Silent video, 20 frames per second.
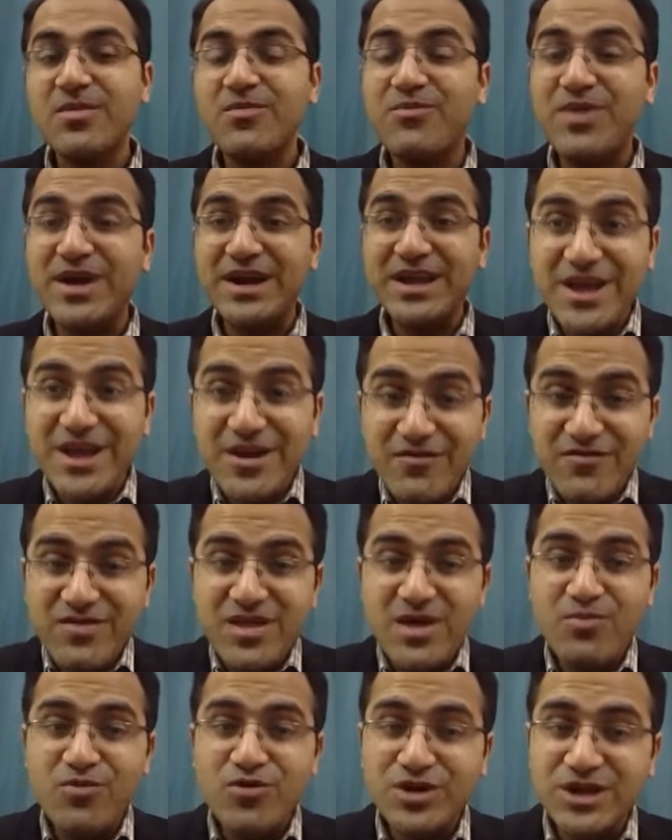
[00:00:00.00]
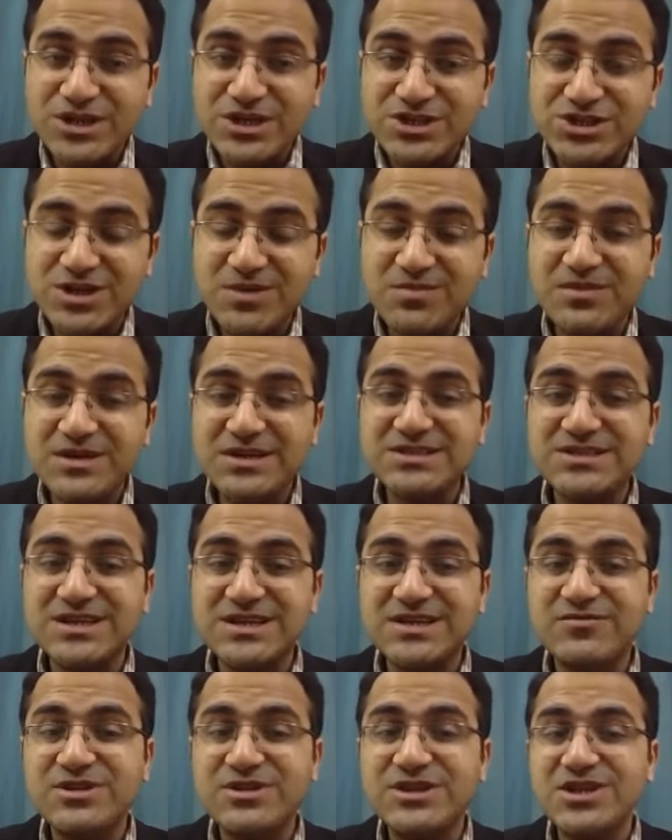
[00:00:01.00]
But if the potassium is
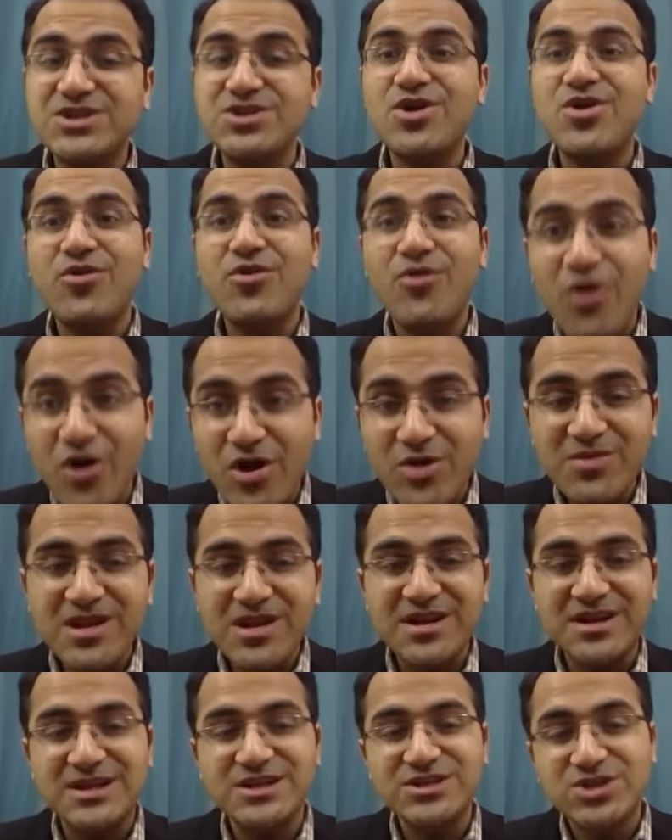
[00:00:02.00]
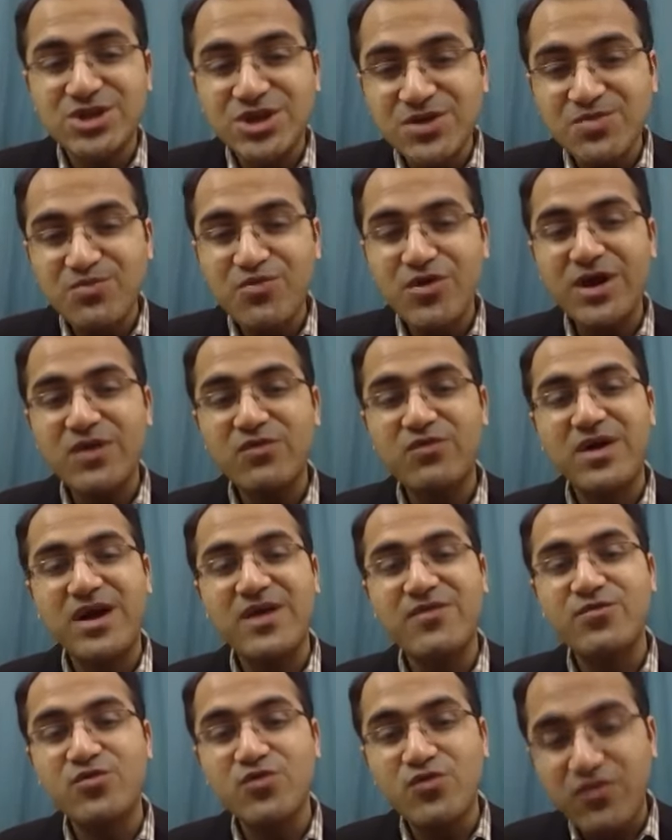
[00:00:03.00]
within the normal range,
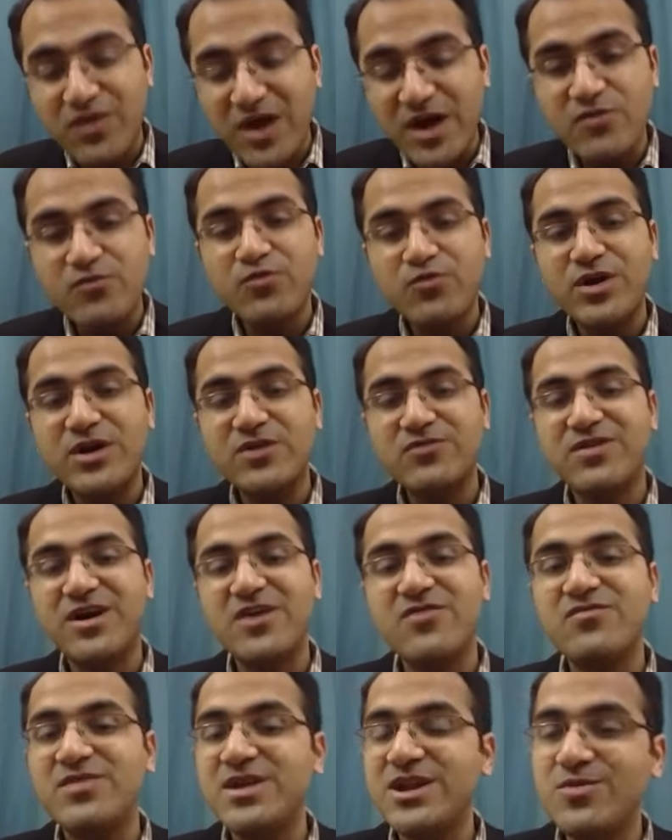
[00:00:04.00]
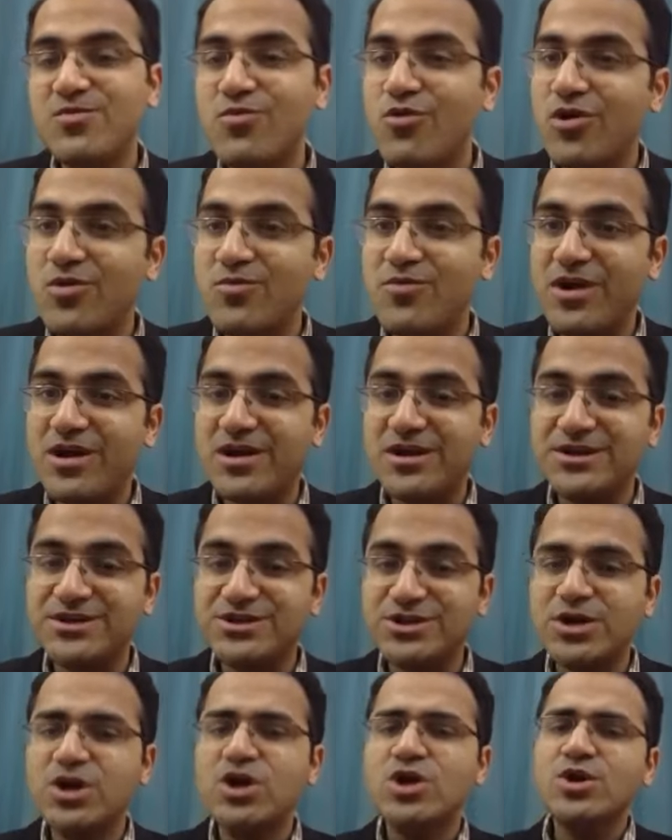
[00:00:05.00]
3.5 to 5.5 millimole per
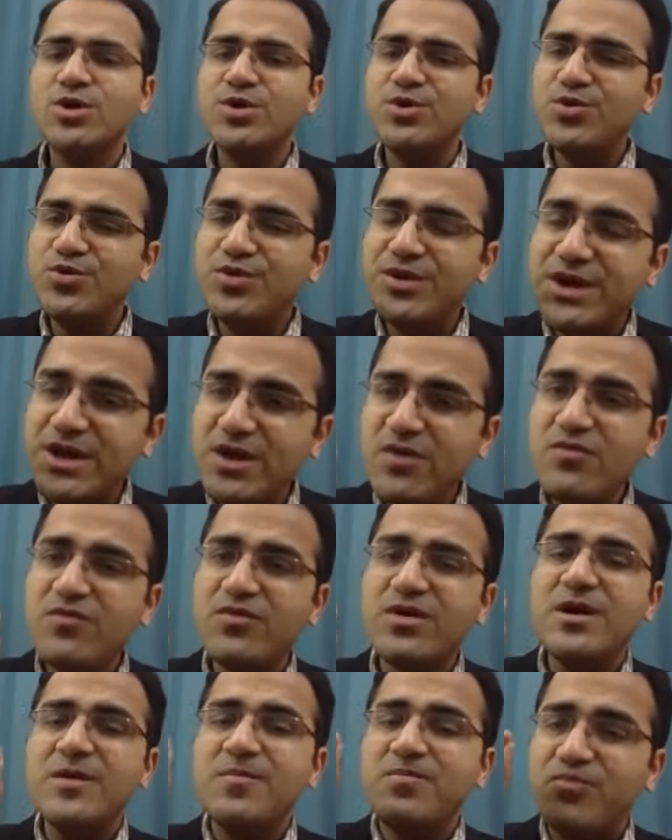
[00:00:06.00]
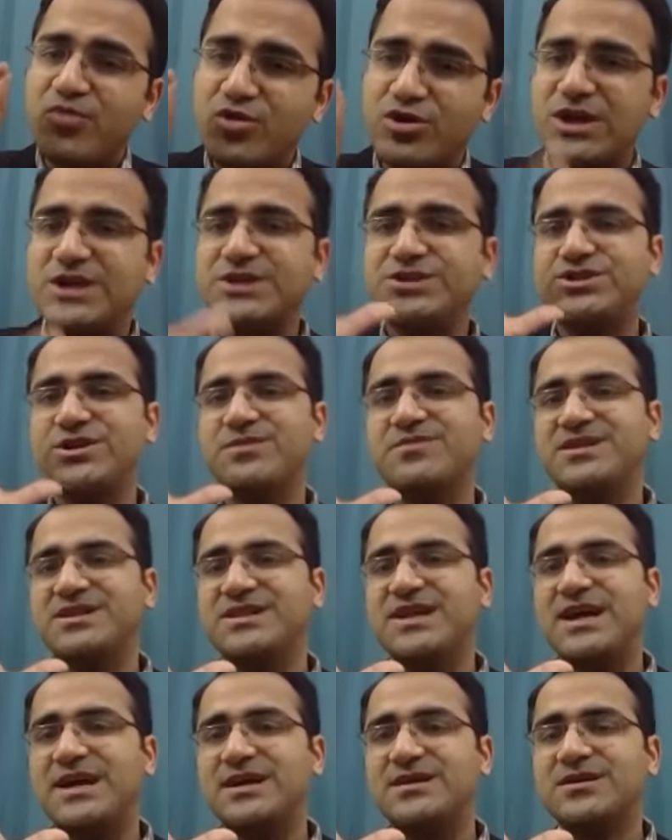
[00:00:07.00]
liter, you give potassium in
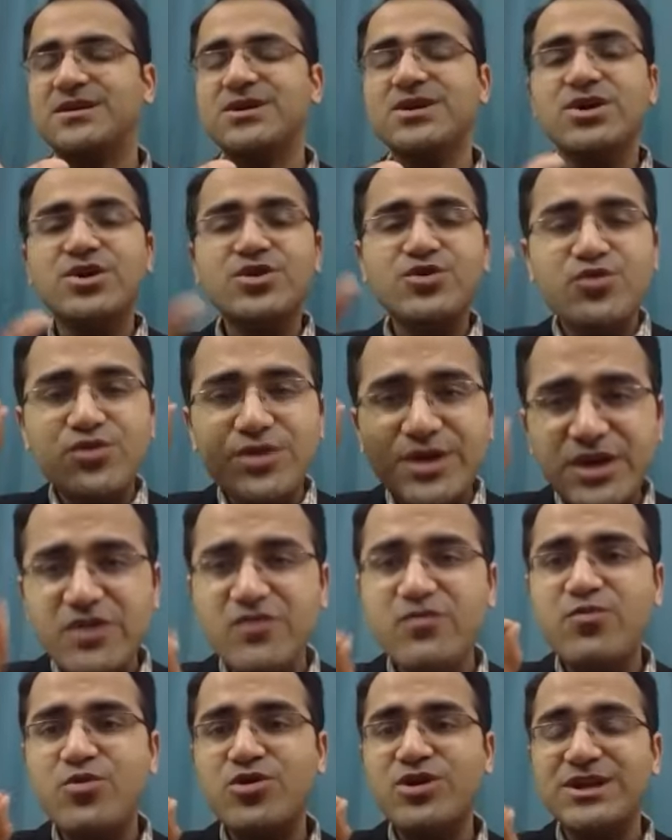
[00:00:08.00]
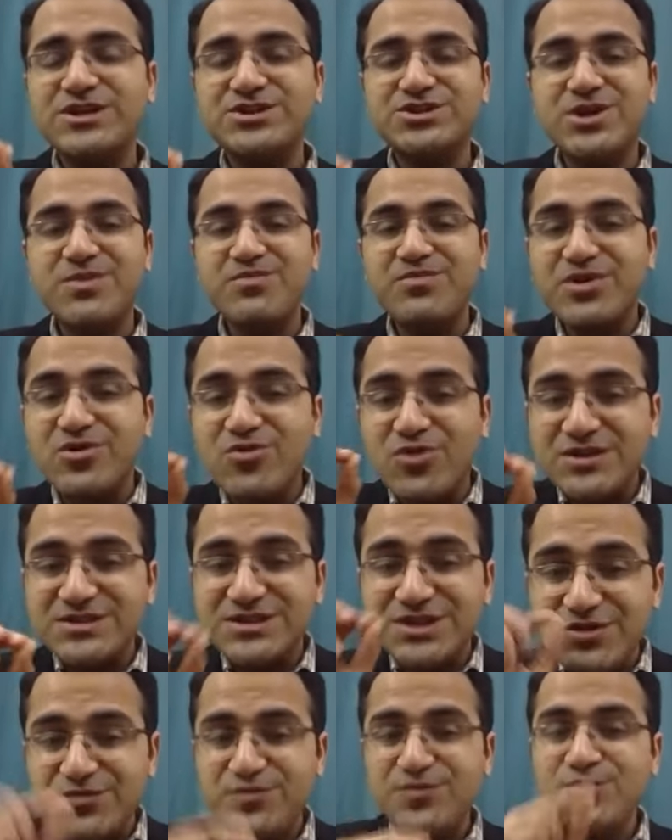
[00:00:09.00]
that. You give potassium
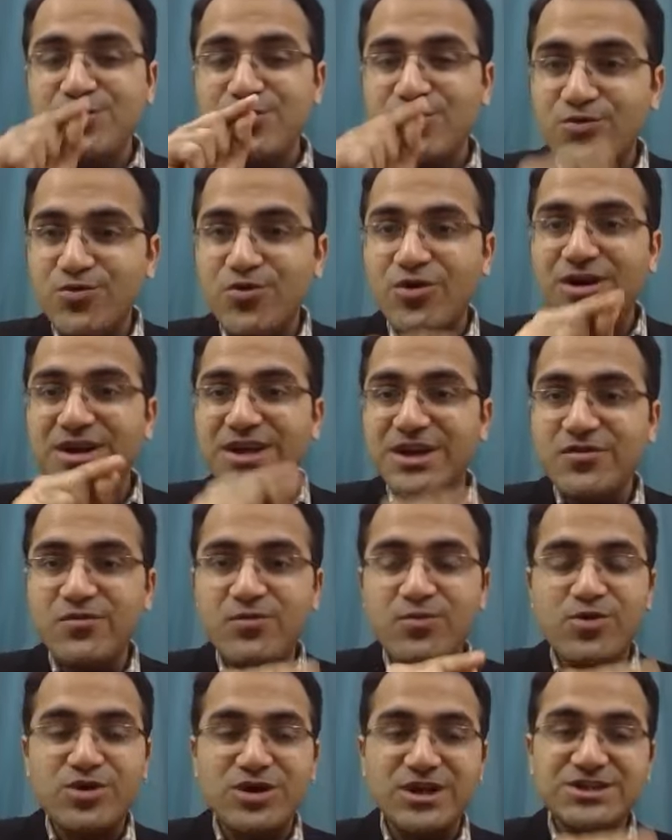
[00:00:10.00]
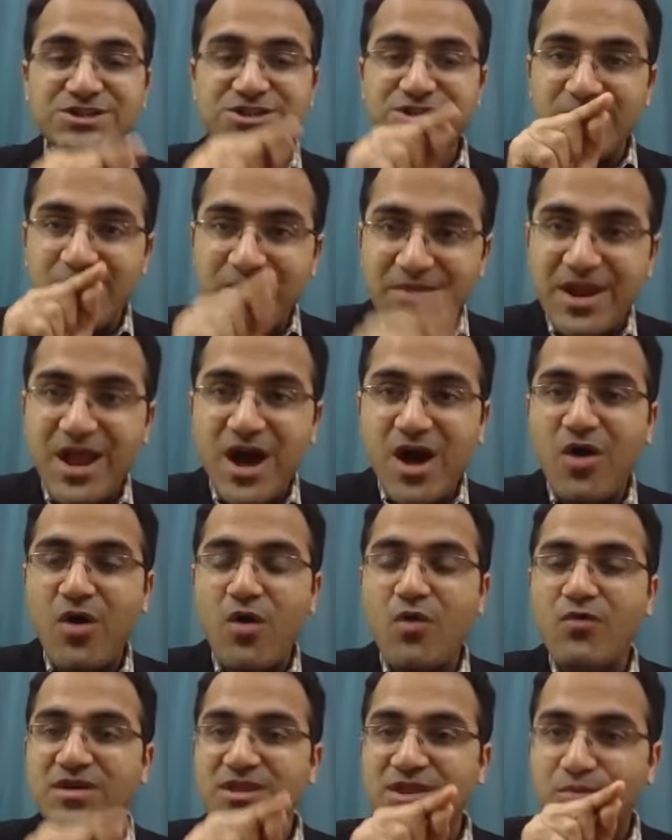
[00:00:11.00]
because if you do not give potassium
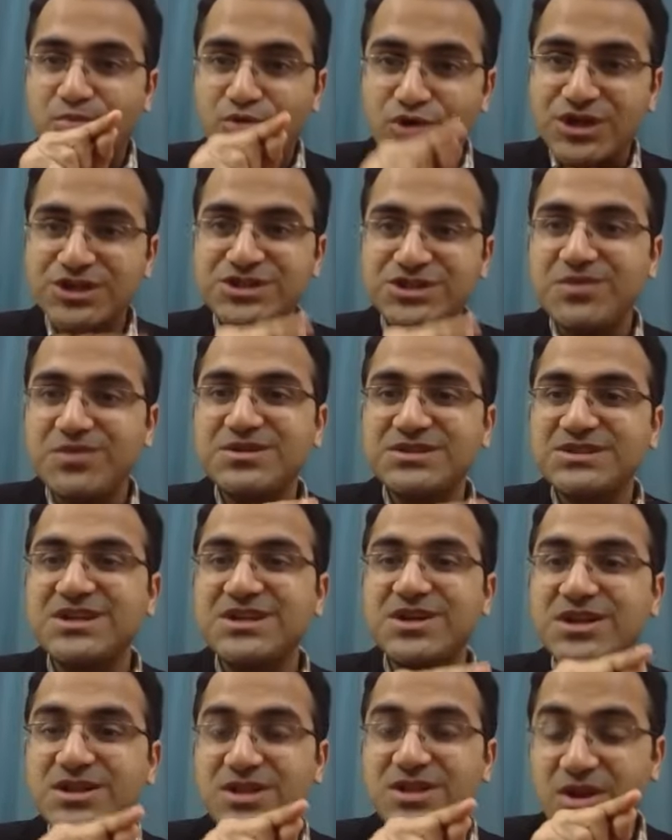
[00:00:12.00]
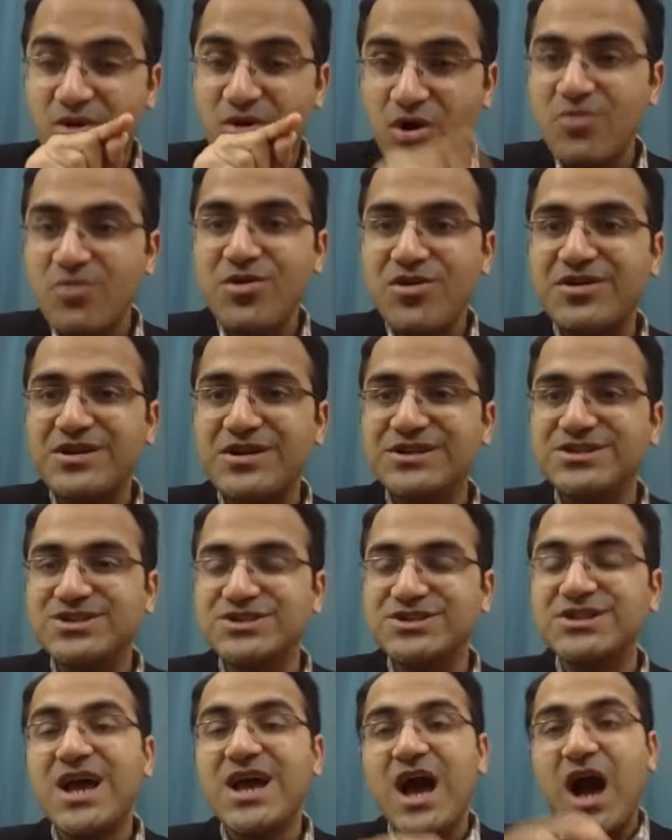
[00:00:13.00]
now, when the potassium is in the normal
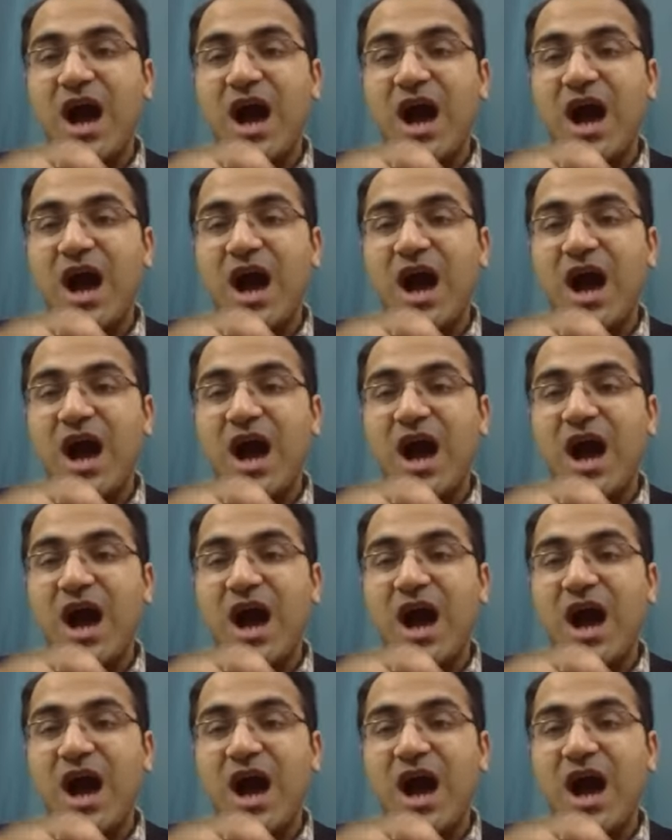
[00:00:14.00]
ranges,